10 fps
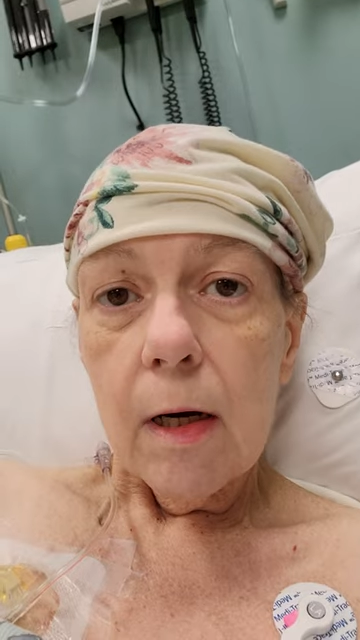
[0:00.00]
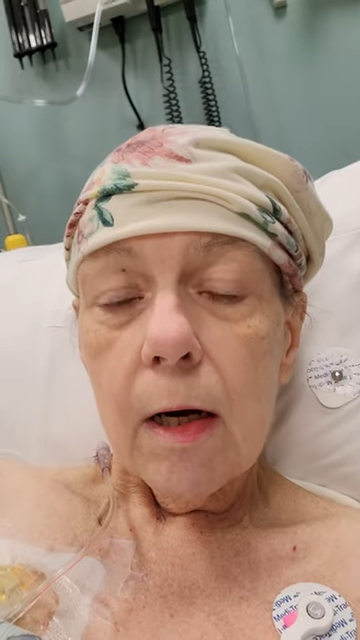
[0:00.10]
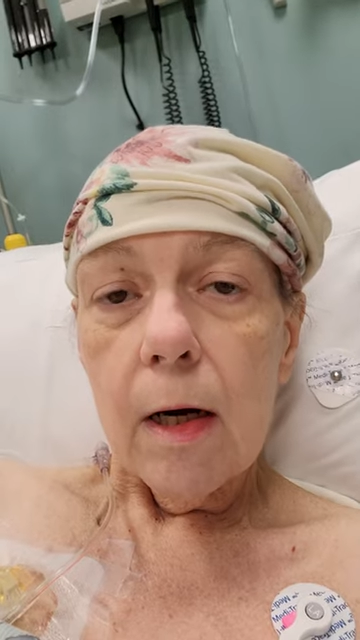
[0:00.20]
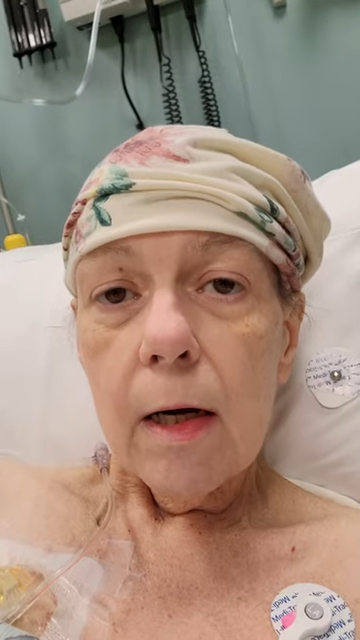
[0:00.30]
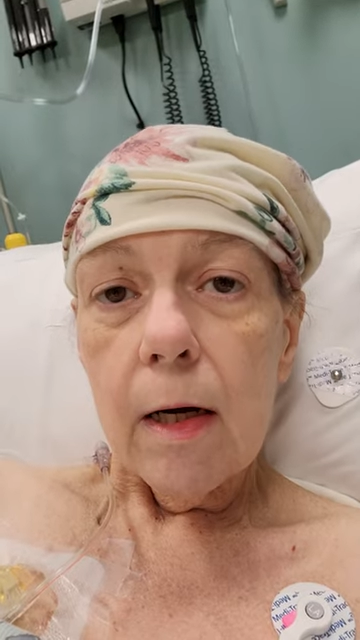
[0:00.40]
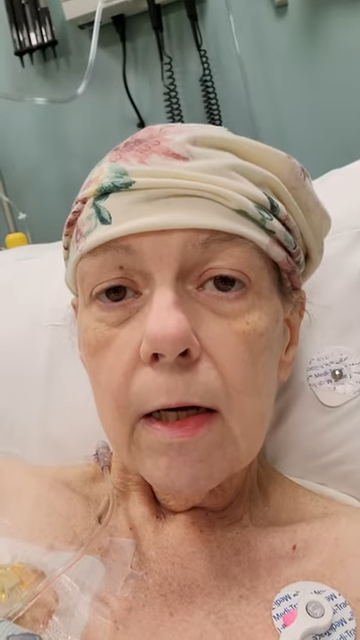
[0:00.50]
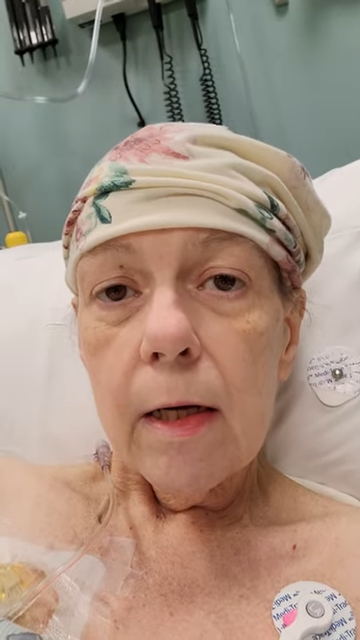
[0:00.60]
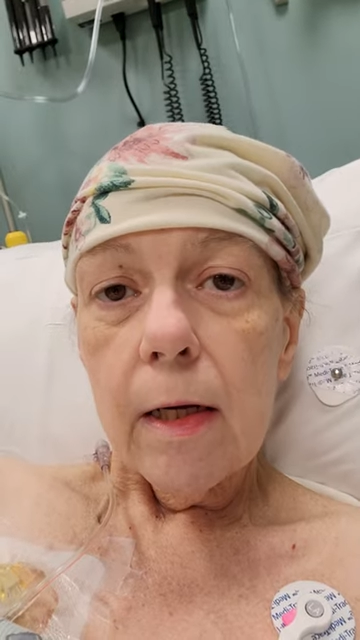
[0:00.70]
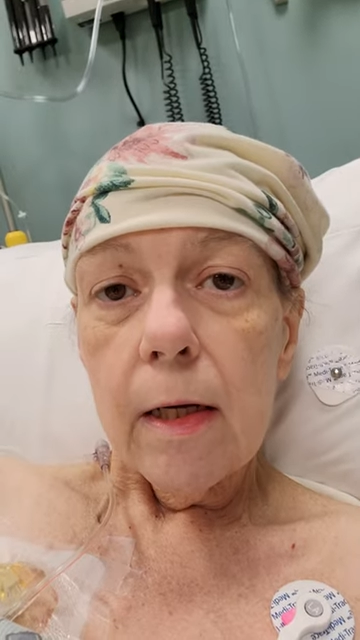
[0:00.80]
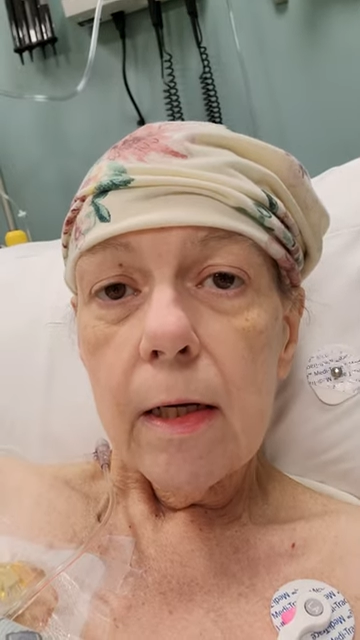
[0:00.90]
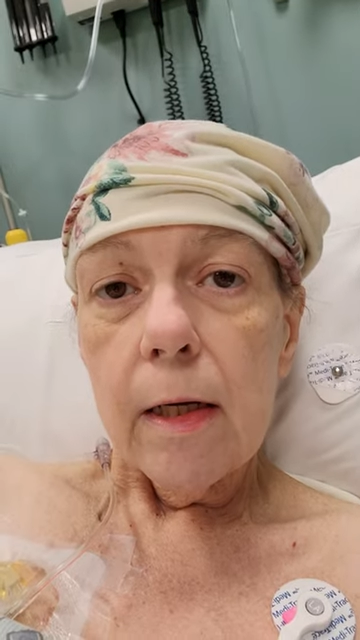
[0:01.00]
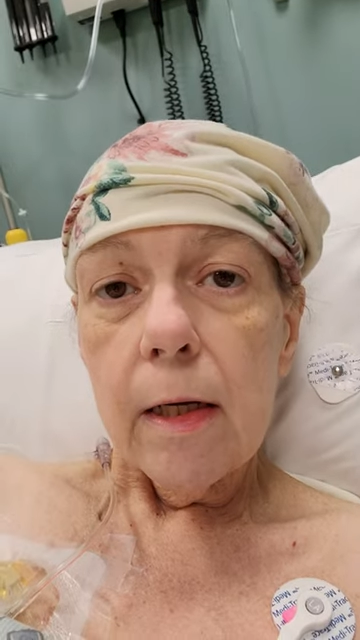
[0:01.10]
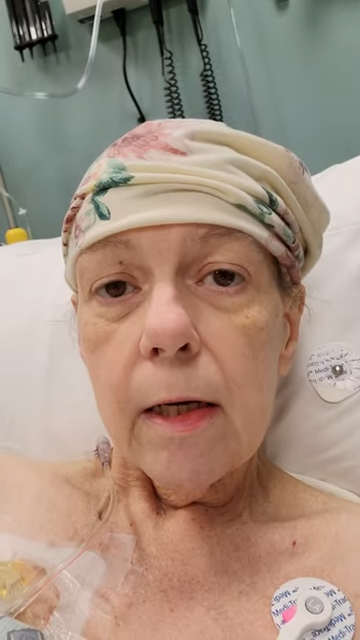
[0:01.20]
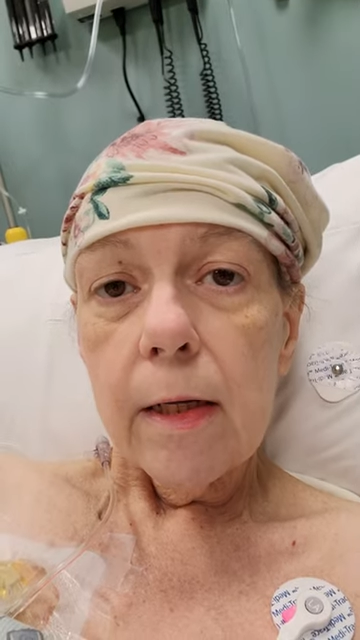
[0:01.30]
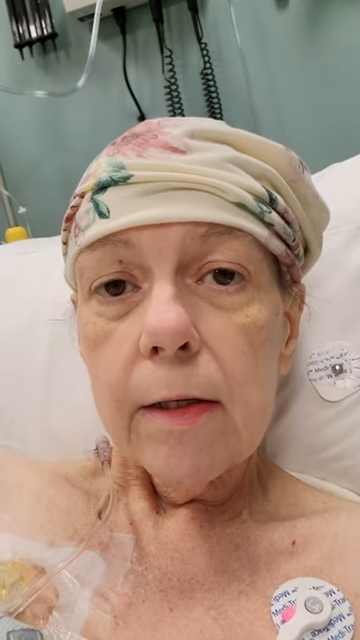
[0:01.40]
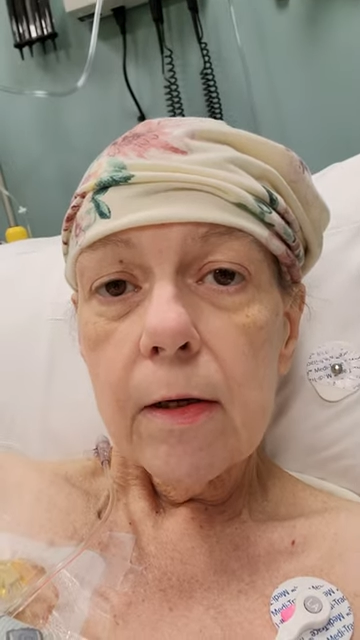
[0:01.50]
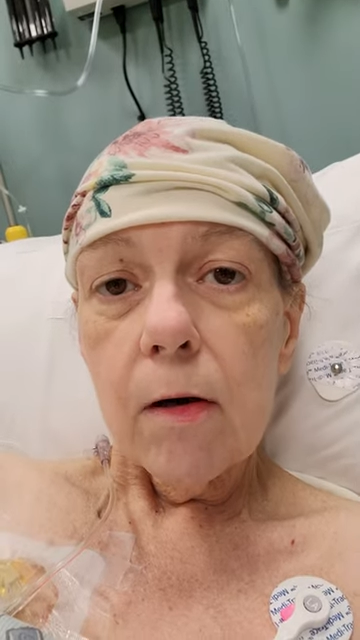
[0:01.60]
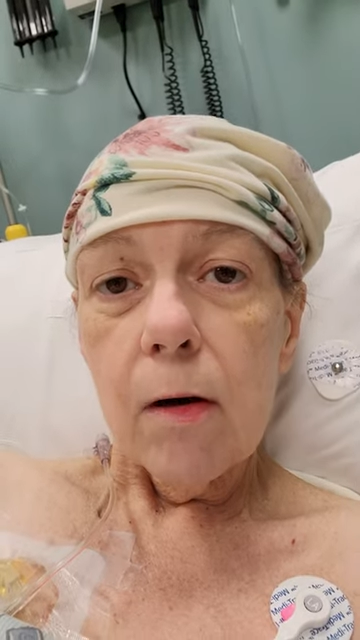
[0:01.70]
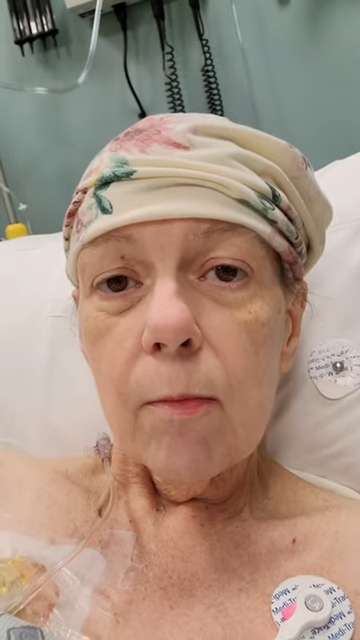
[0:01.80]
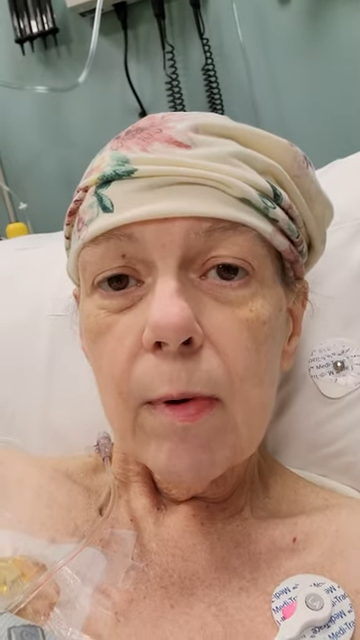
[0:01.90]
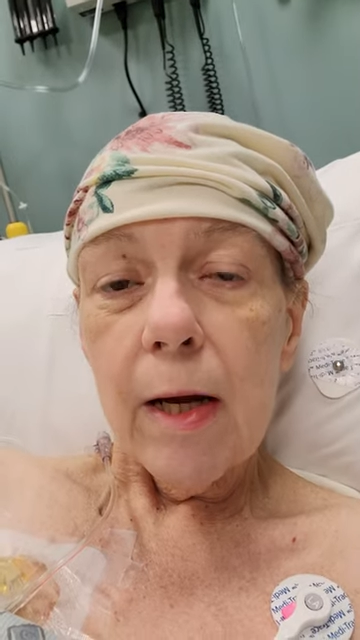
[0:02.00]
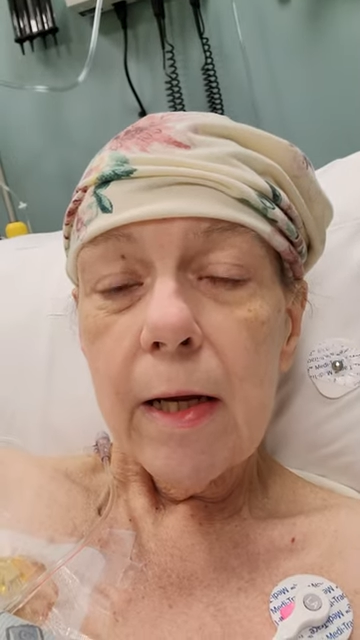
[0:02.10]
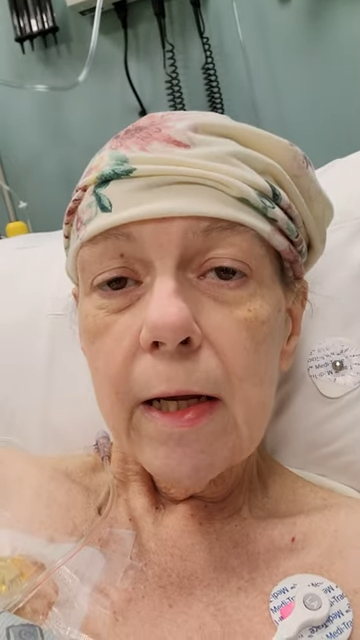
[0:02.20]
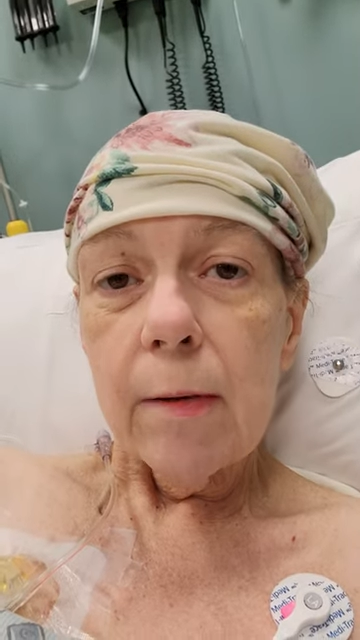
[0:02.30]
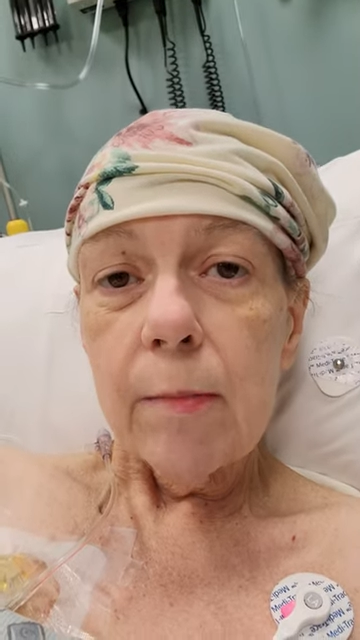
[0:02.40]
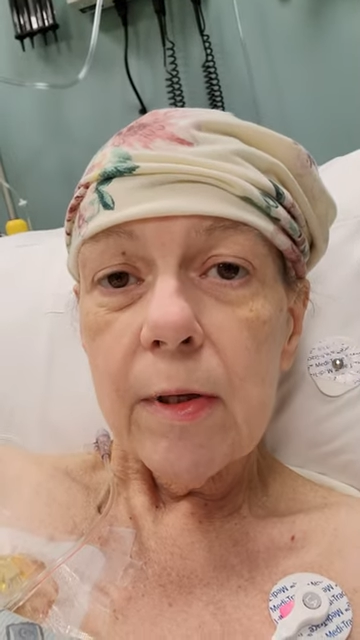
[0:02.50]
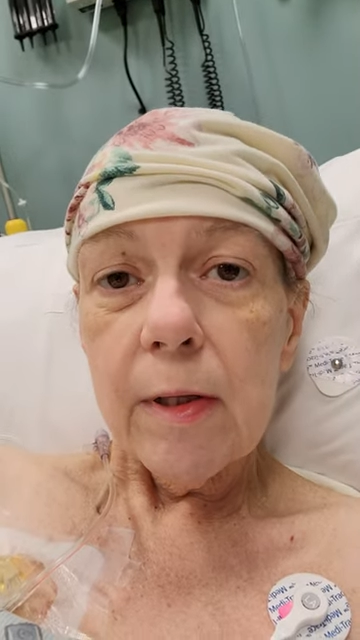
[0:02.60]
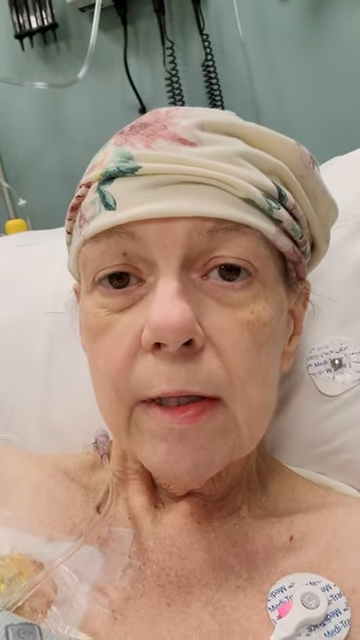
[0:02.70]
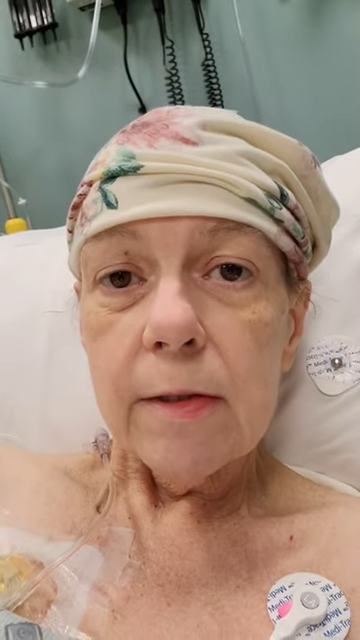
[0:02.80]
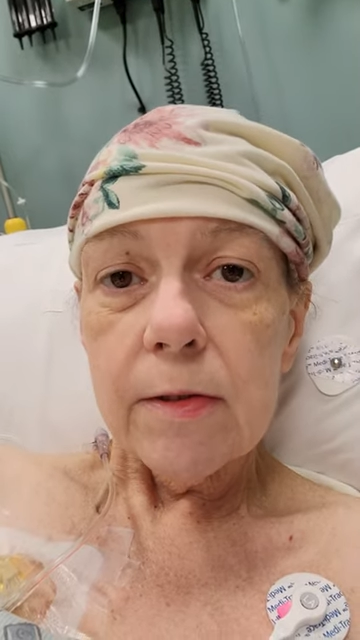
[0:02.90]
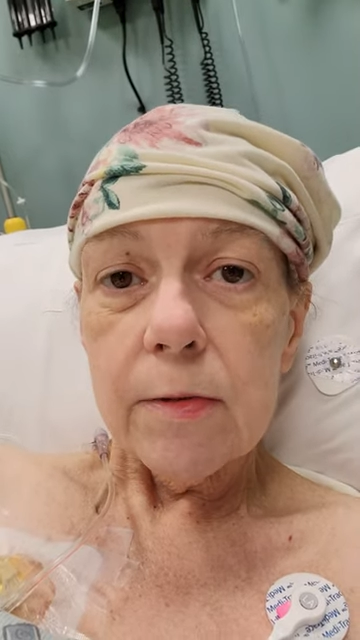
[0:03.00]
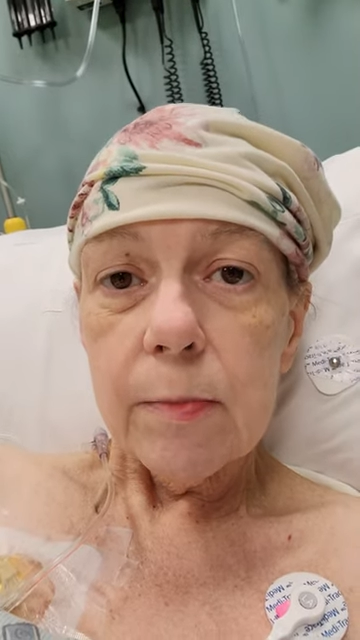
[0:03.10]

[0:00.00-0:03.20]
I had to come by ambulance